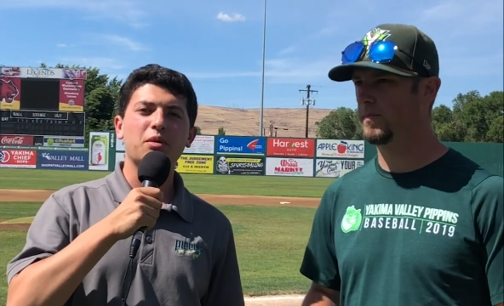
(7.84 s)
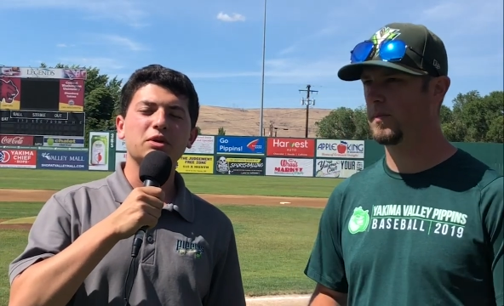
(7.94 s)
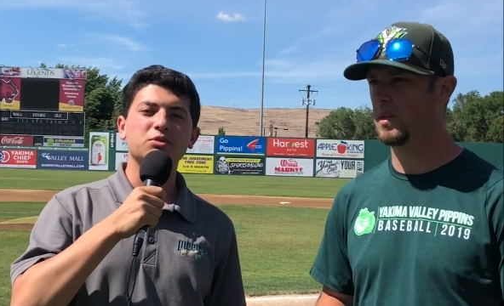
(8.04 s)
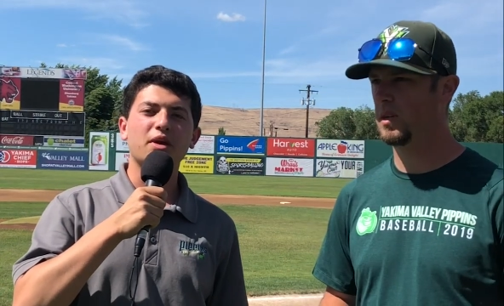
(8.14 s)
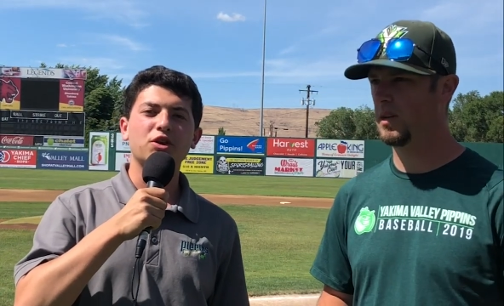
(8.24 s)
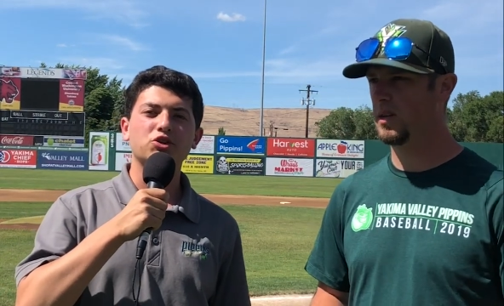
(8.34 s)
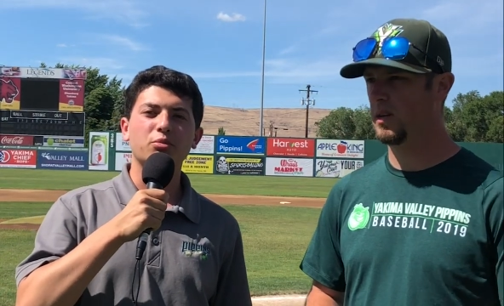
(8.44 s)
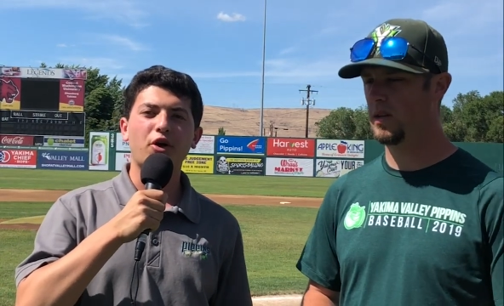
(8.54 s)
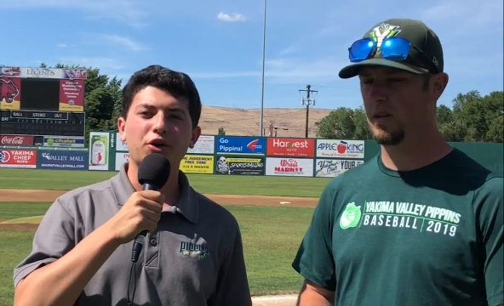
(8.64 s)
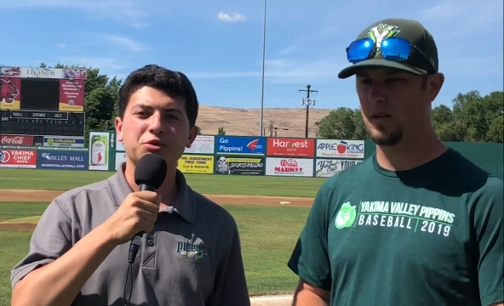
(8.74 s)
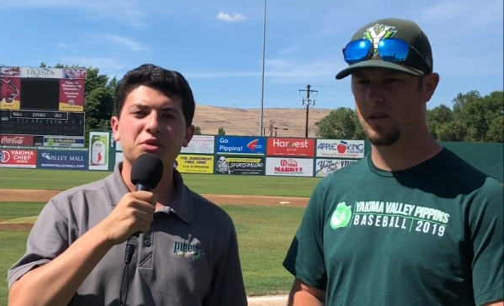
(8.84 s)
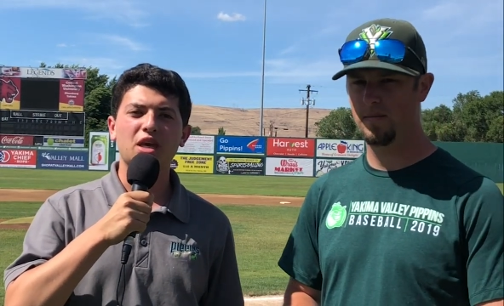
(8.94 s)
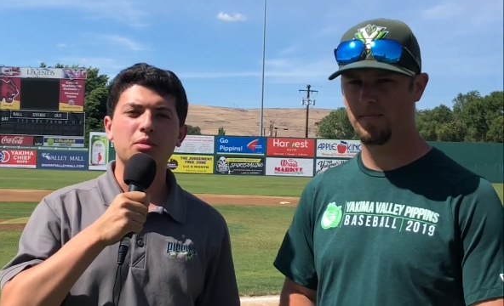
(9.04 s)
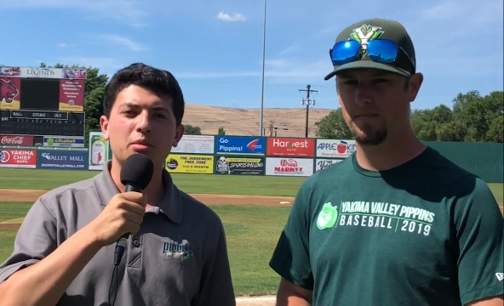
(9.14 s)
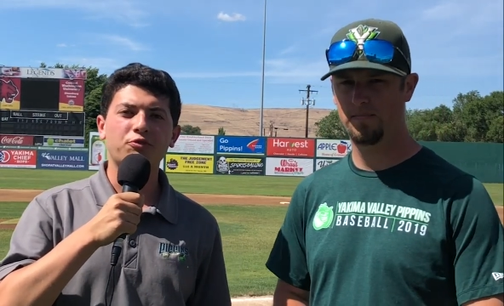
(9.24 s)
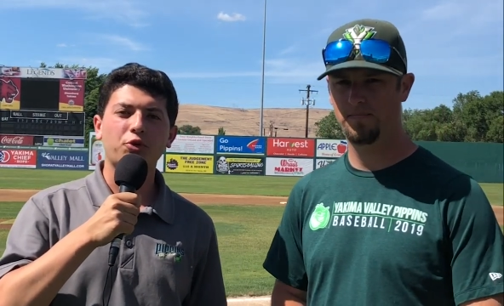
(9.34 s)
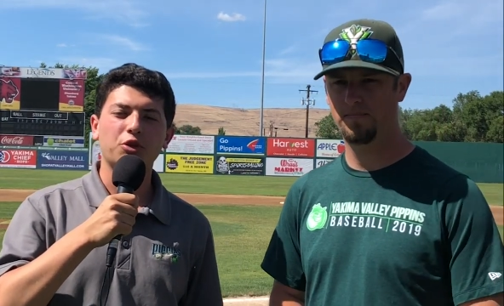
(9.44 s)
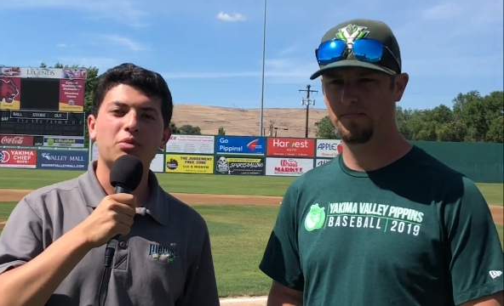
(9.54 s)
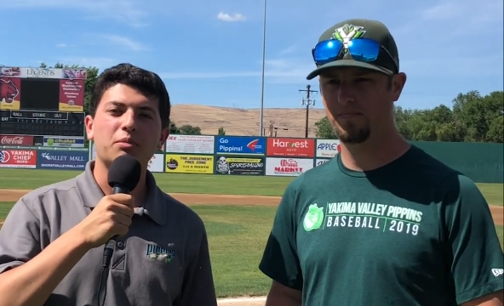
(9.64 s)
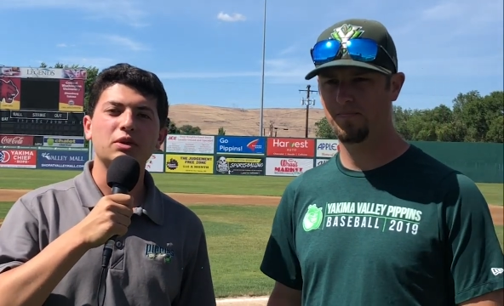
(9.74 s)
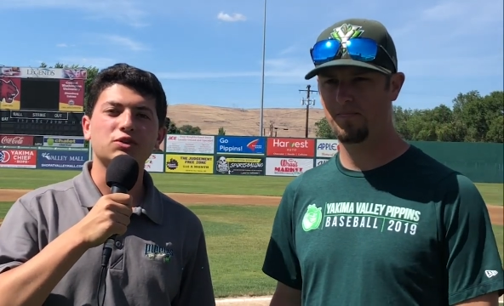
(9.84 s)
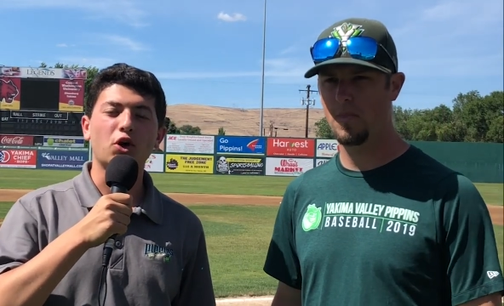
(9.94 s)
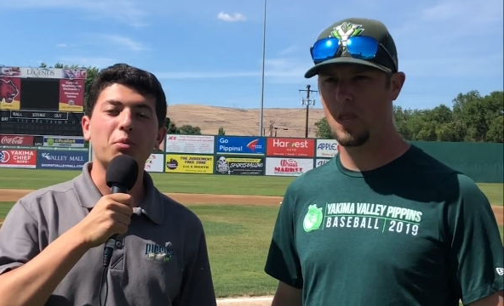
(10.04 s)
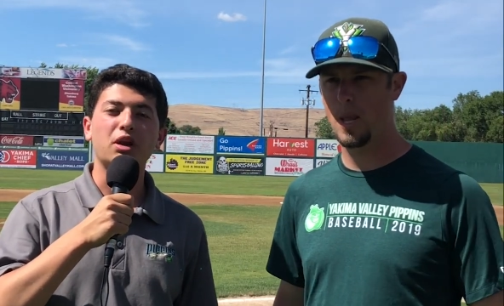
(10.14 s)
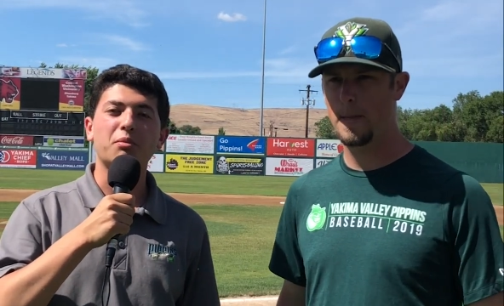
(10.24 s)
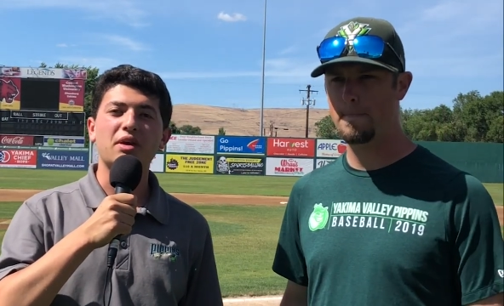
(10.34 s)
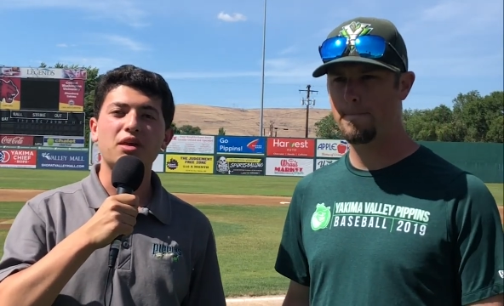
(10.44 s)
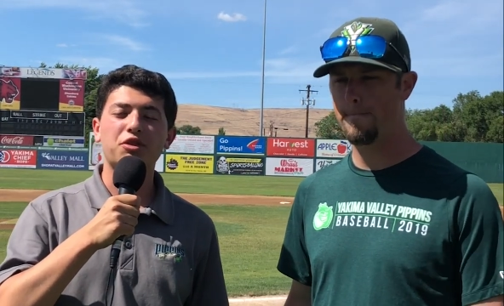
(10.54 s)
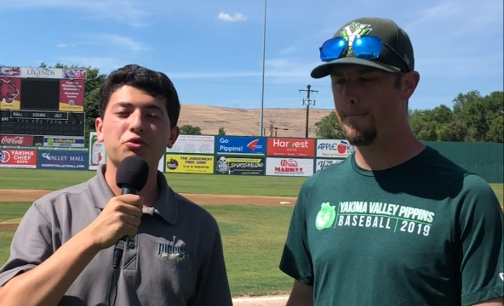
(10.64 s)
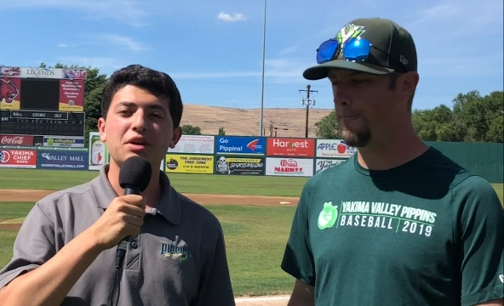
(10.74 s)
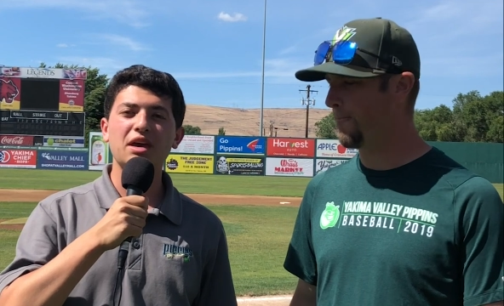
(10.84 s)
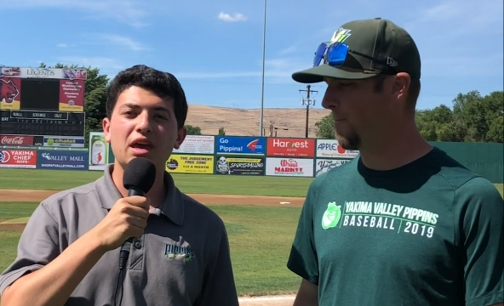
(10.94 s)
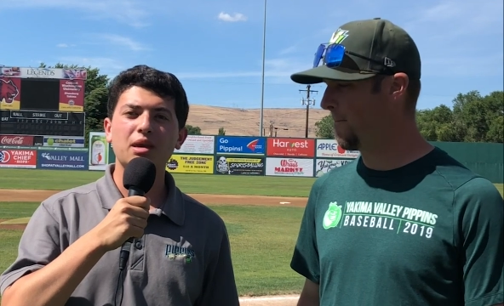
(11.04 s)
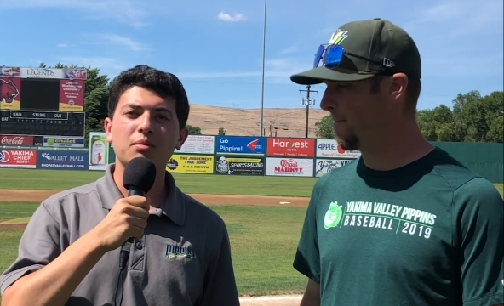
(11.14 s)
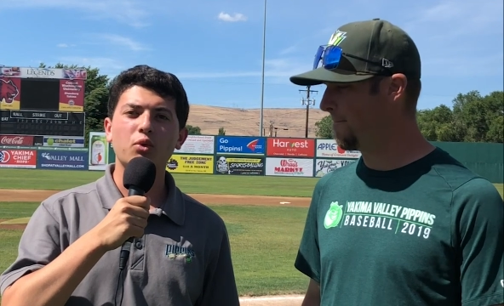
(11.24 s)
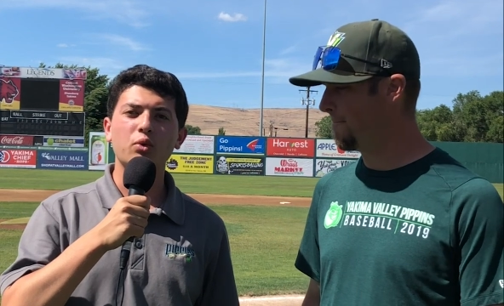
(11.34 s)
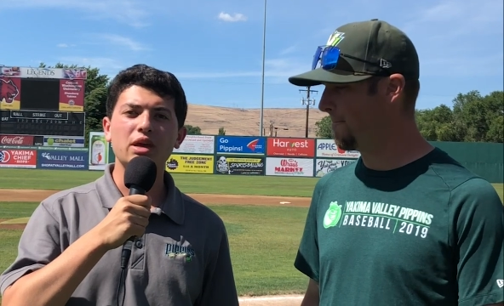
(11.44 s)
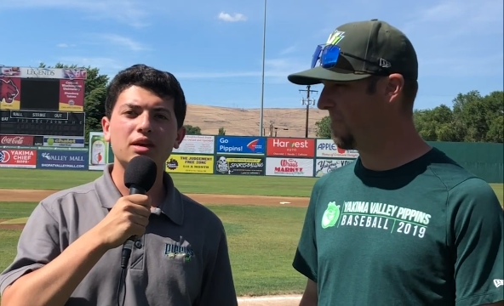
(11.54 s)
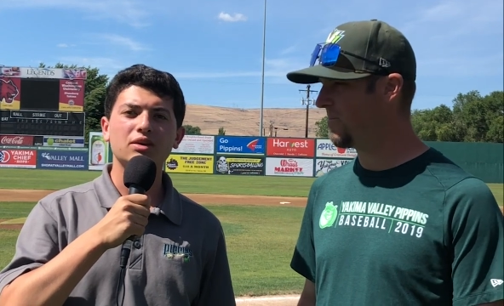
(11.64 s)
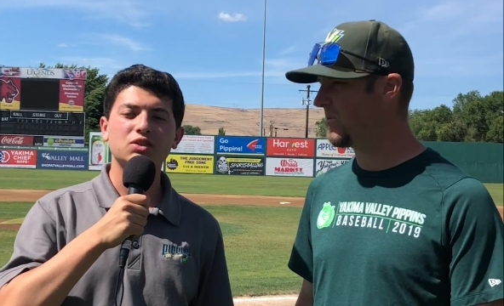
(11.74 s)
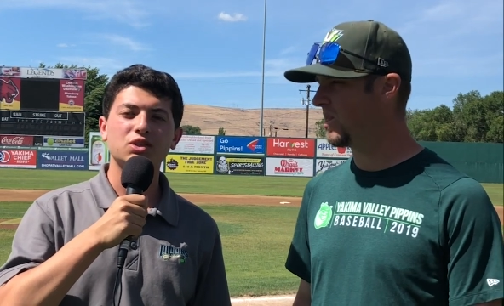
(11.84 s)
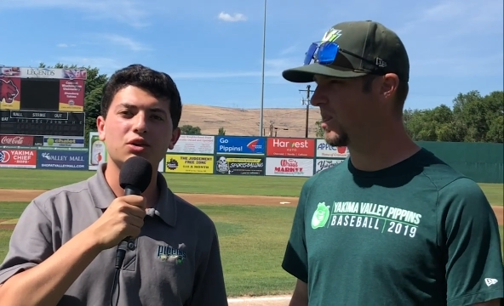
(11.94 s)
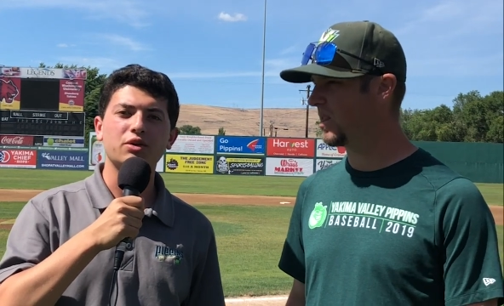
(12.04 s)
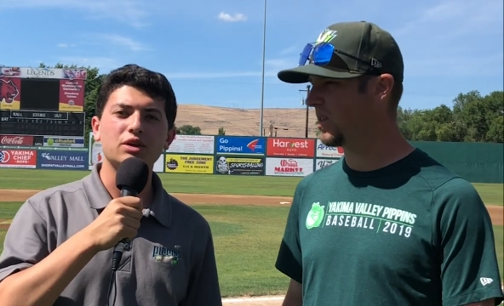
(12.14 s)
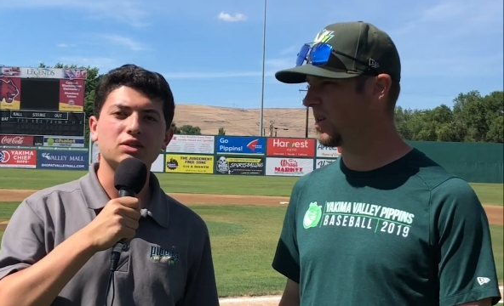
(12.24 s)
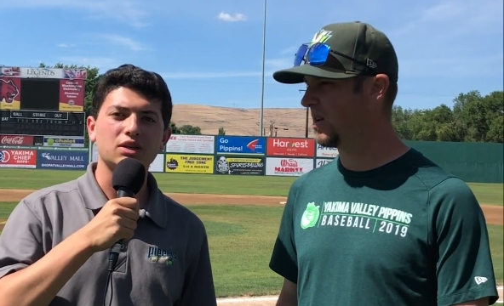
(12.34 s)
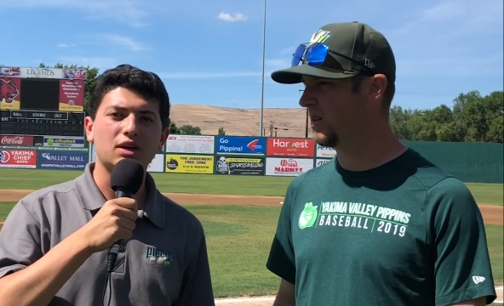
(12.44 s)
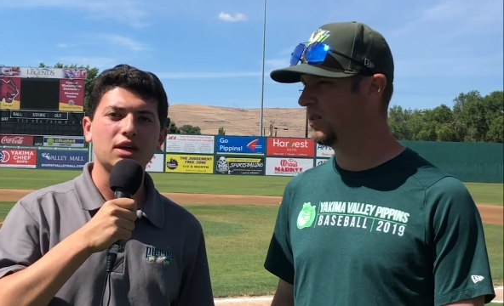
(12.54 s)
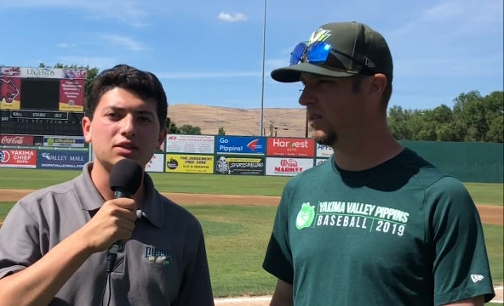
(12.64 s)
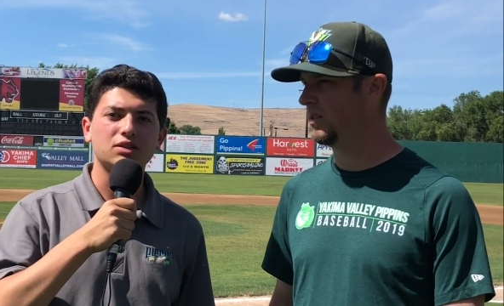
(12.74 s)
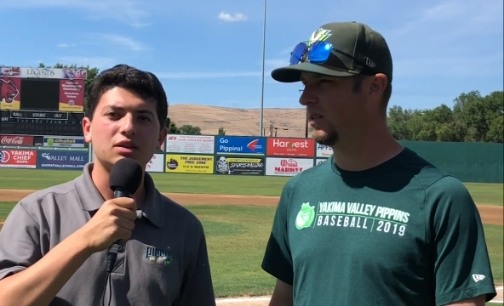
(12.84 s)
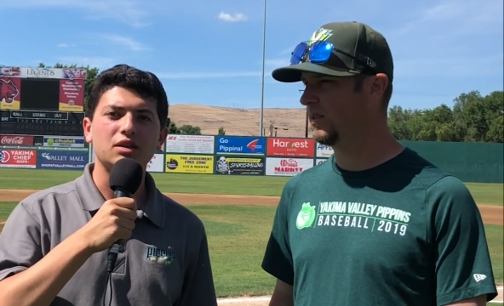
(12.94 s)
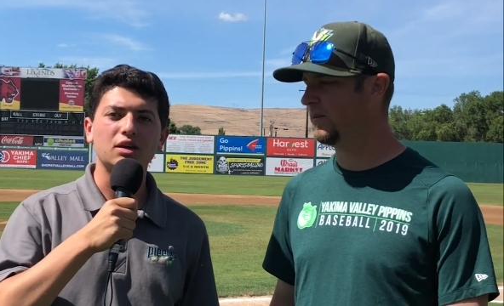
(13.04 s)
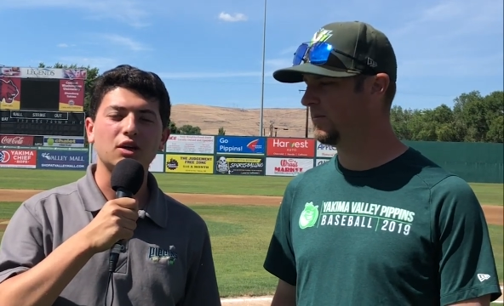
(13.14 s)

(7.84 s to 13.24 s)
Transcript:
Speaker 1: Pippins manager Marcus McKimmy before the Pippins open up a three-game week series against the